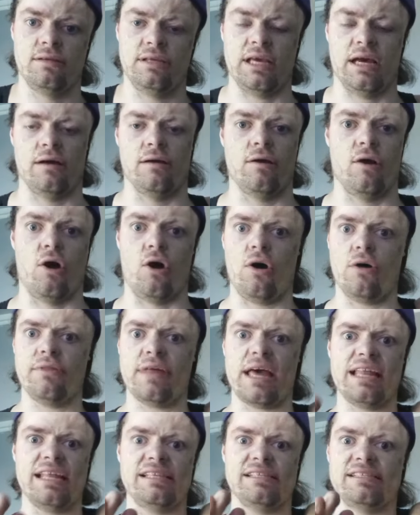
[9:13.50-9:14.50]
yeah, all
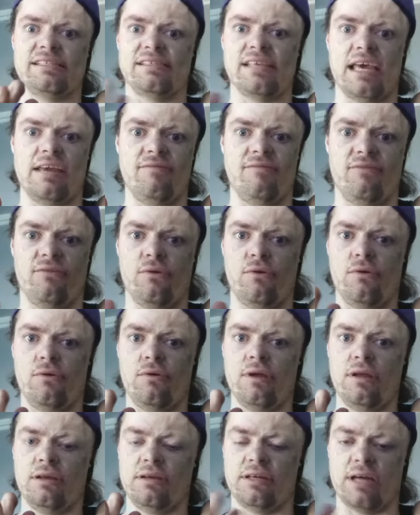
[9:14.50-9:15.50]
that
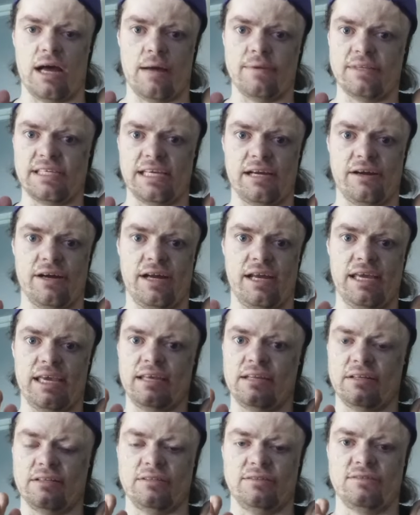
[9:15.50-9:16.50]
insightful commentary
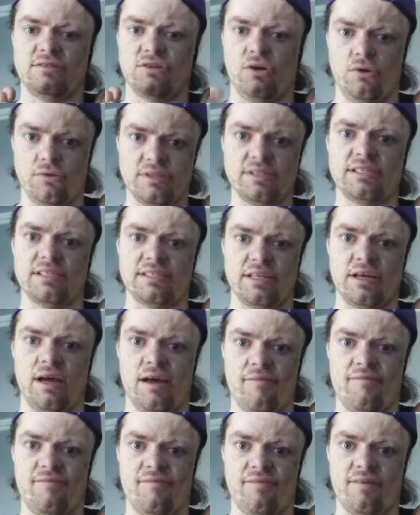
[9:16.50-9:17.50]
and adult
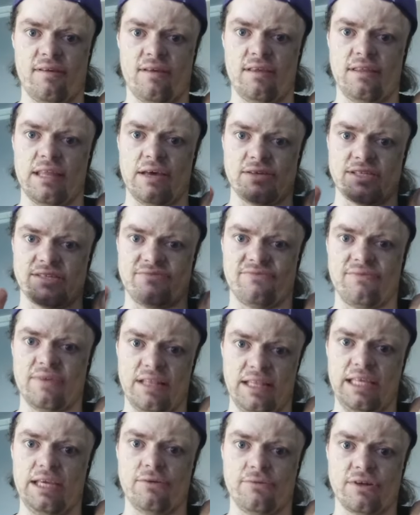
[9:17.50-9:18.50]
stuff that was
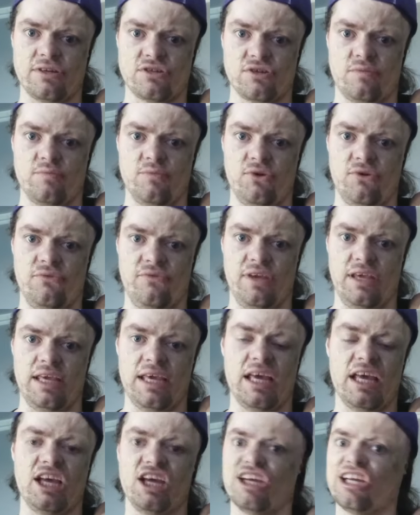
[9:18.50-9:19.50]
in the original
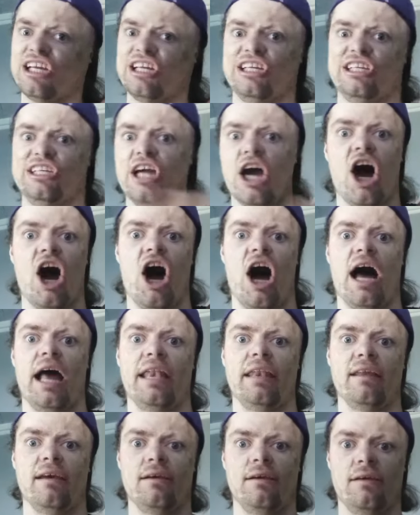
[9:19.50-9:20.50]
movie,
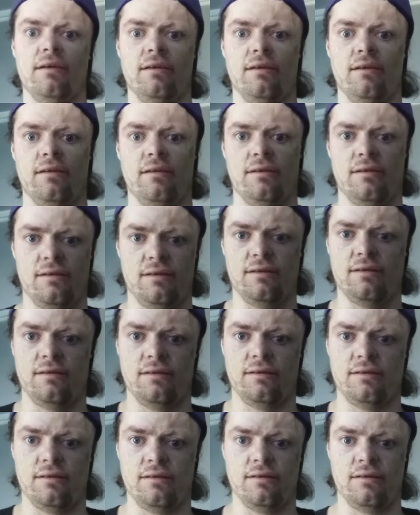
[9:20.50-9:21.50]
gone.
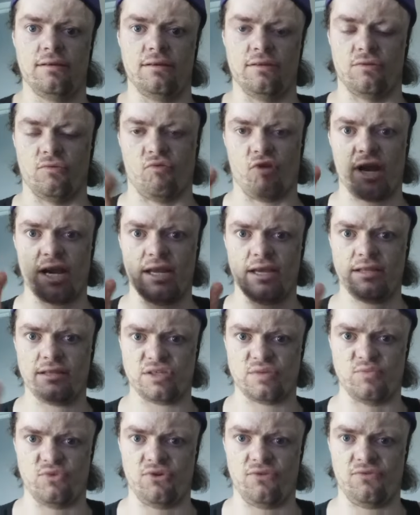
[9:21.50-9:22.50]
The writing in
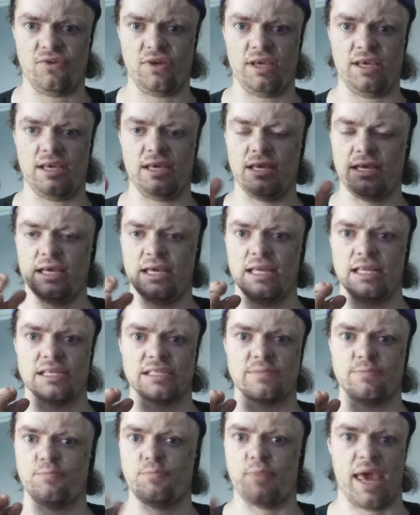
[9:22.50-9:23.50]
this movie
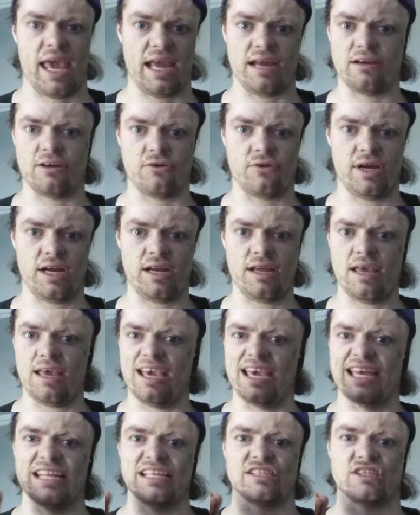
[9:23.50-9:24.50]
is pandering,
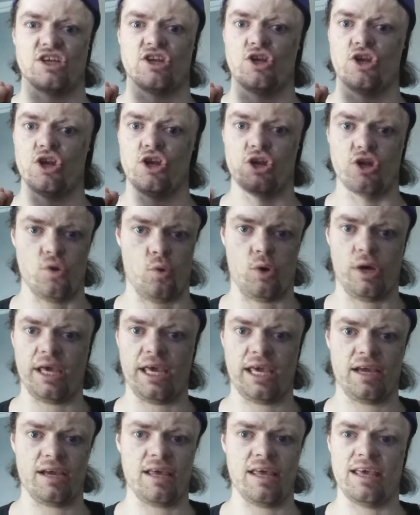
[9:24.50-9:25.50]
it is
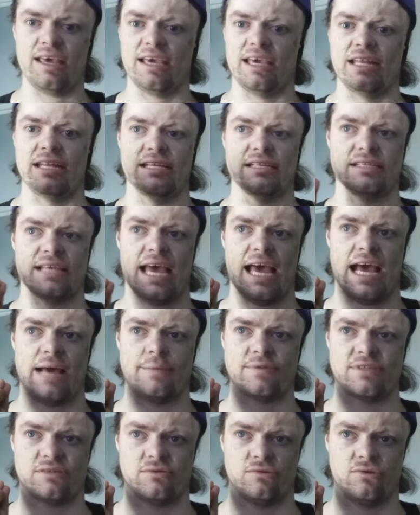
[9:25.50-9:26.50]
annoying, it is
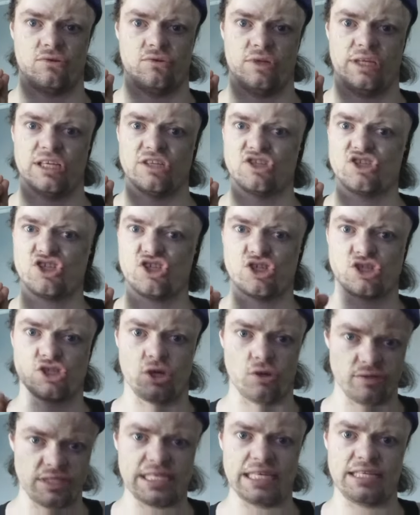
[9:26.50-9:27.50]
absolutely
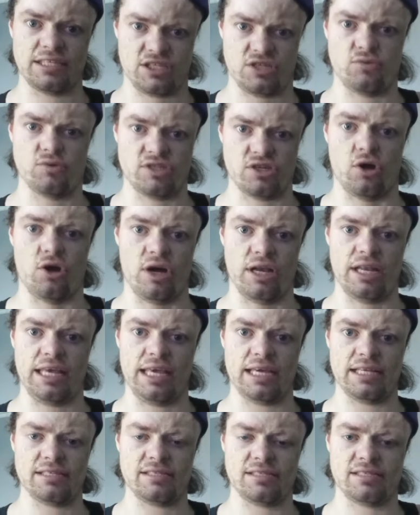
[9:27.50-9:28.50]
insulting to its
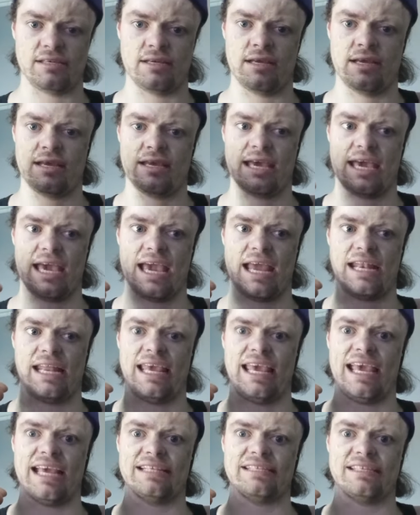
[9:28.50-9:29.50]
audience,
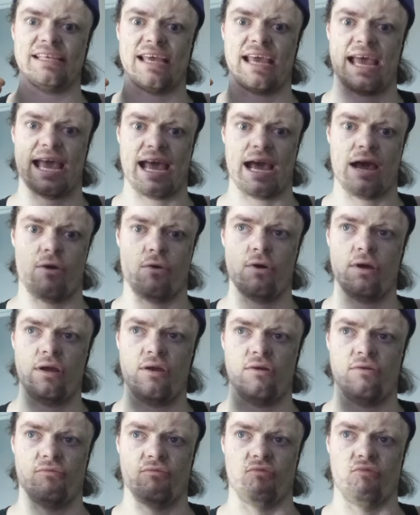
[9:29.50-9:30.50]
and it's
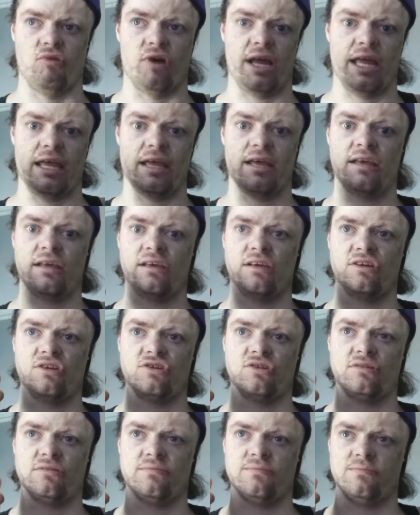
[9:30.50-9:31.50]
outright
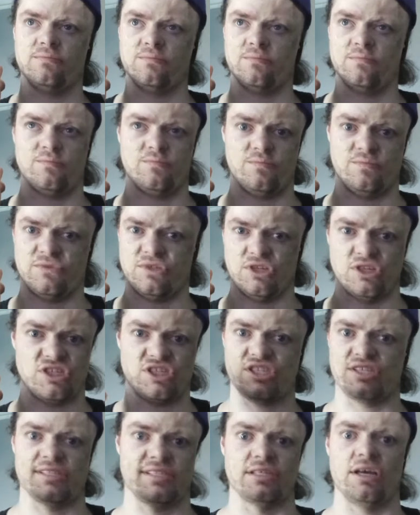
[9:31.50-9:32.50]

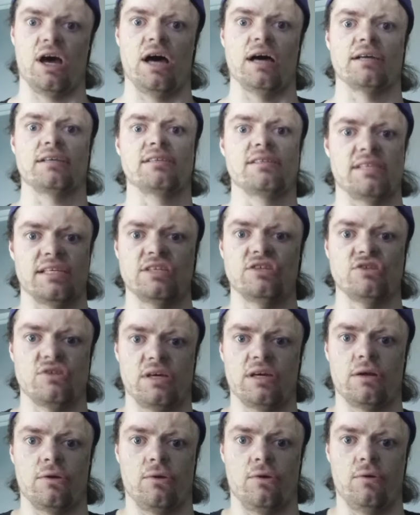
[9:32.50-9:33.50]
just sucks in
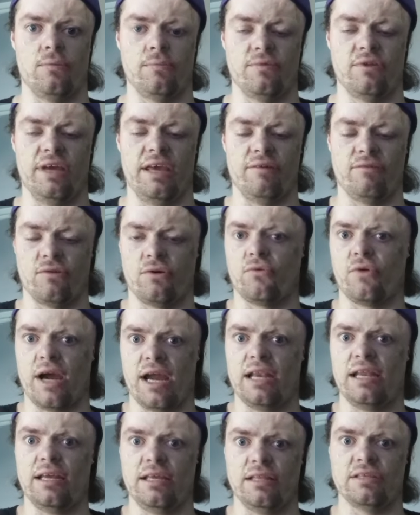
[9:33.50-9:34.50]
general. The, the
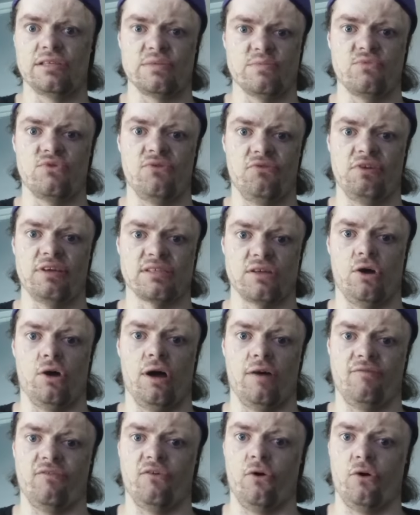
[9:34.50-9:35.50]
writing in this movie is
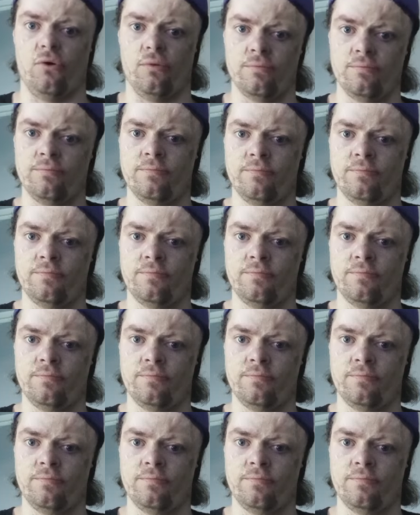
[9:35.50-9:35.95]
awful.